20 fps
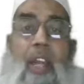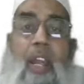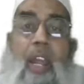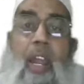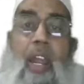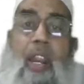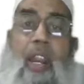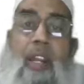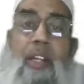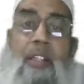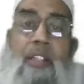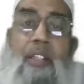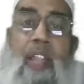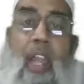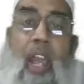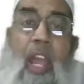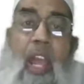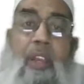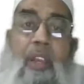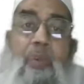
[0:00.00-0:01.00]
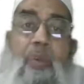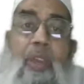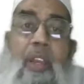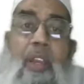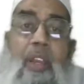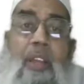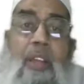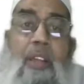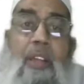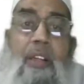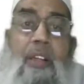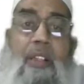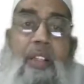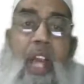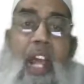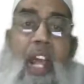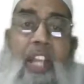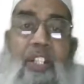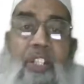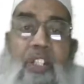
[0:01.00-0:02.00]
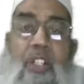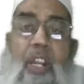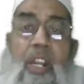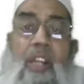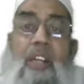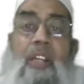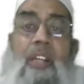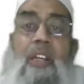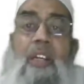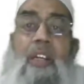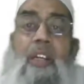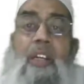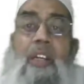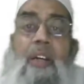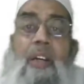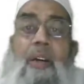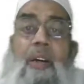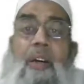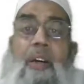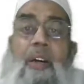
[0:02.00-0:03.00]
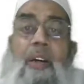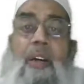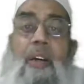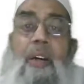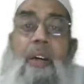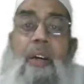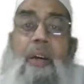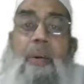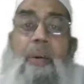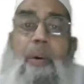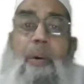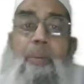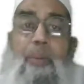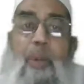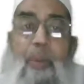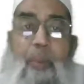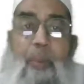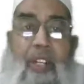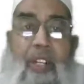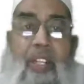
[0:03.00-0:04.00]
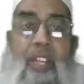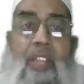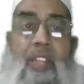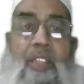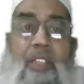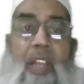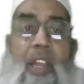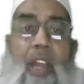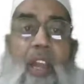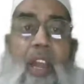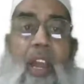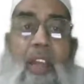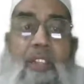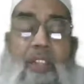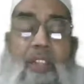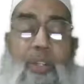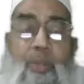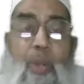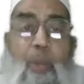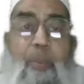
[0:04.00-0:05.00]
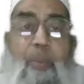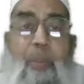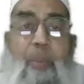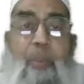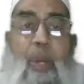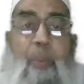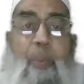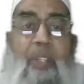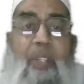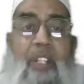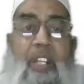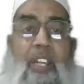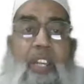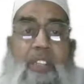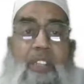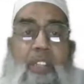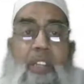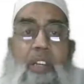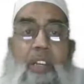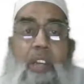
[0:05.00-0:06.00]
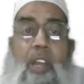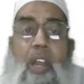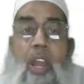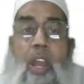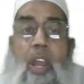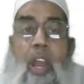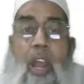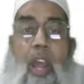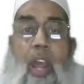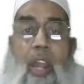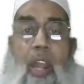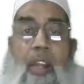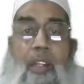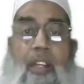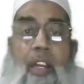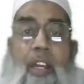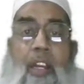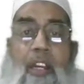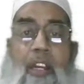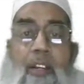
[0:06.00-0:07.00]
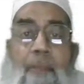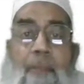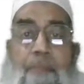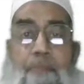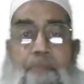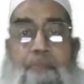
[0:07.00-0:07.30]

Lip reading: and they have directional properties, isotropic properties, and the